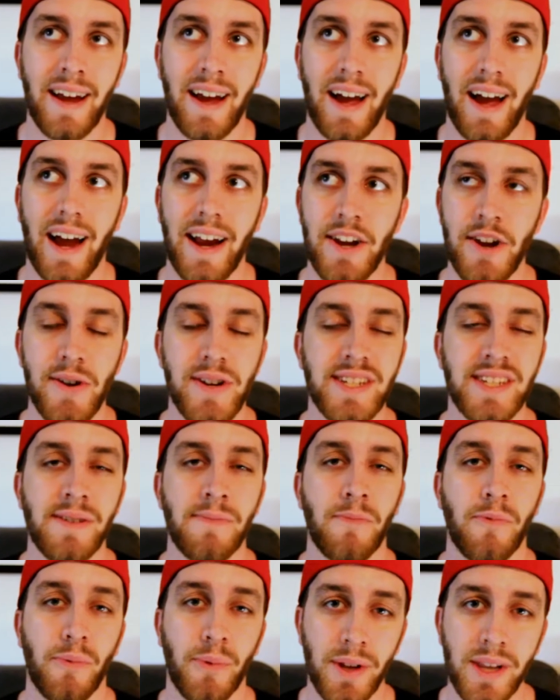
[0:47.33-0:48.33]
I noticed
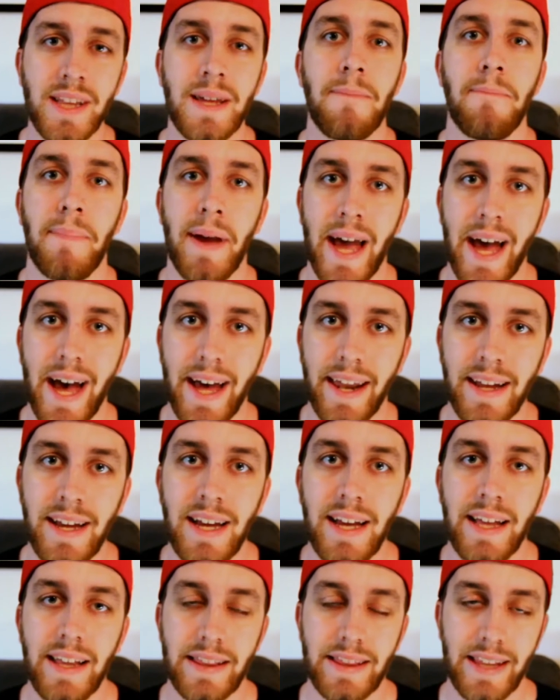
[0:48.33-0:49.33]
some really bad
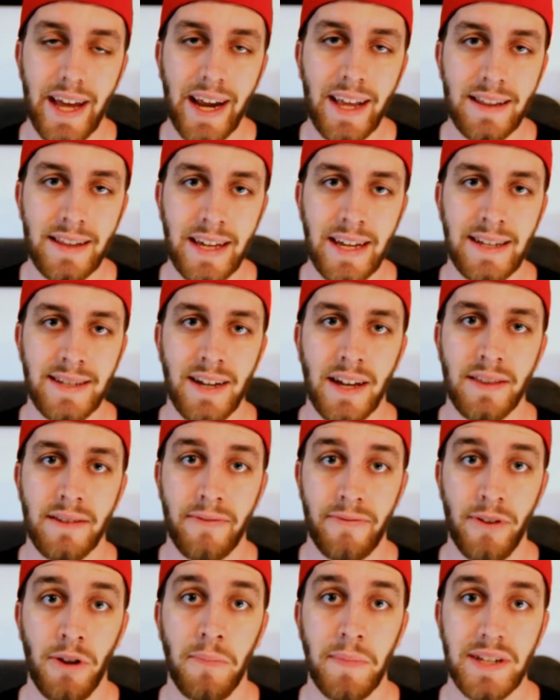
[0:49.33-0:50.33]
light leaks on the
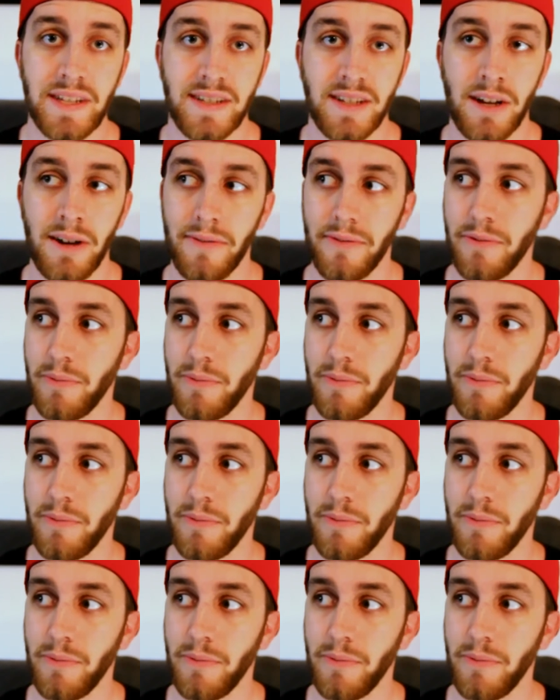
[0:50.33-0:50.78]
film itself,